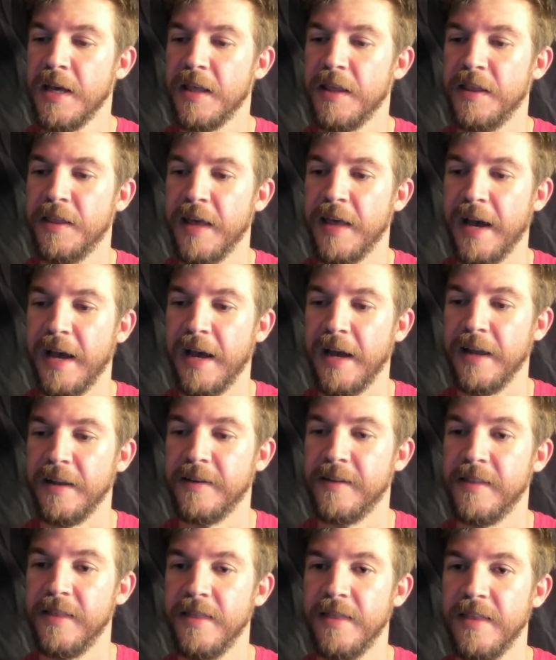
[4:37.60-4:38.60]

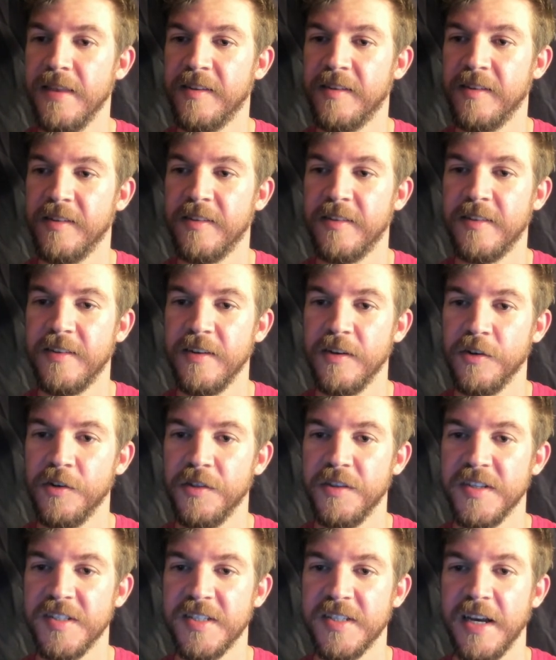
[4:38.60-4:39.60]
that this is still
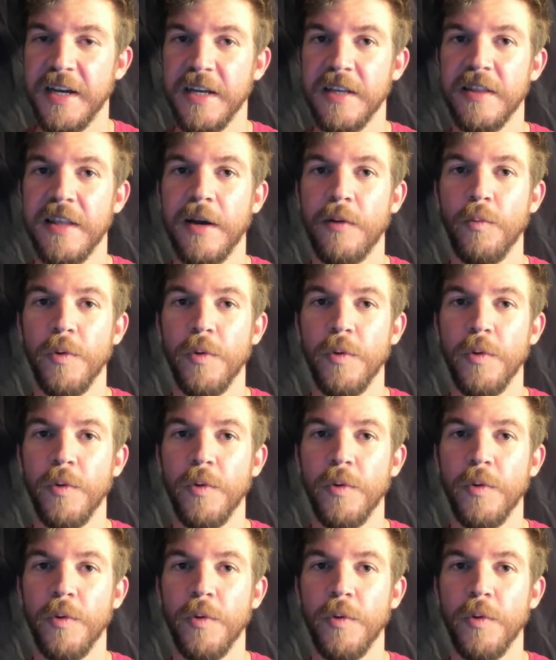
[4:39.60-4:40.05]
the site that